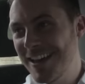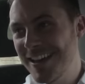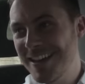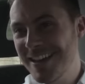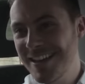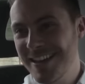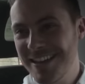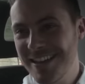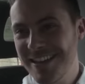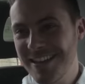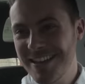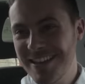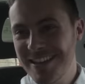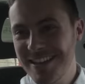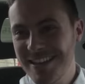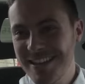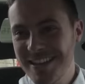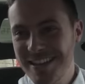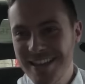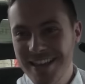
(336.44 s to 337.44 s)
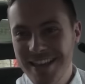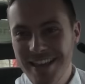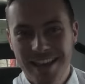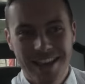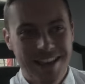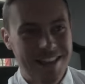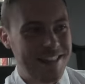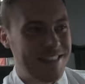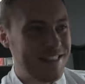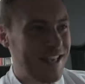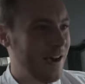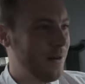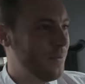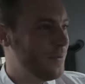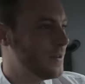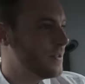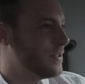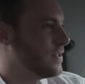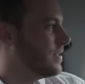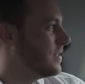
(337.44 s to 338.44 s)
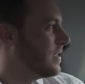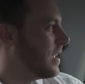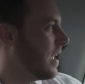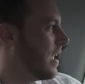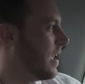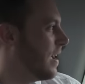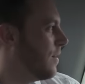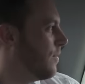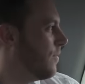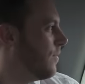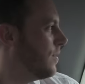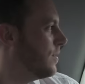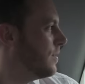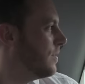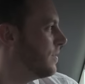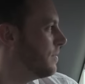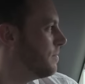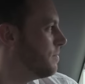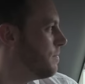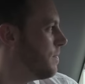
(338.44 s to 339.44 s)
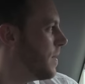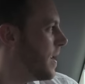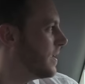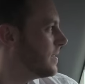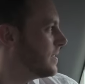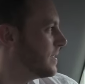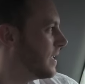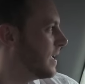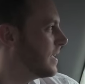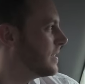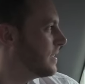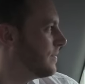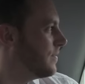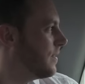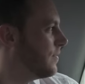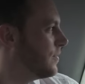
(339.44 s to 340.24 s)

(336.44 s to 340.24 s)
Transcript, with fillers: What were your memories of that? That was one of the best gigs I've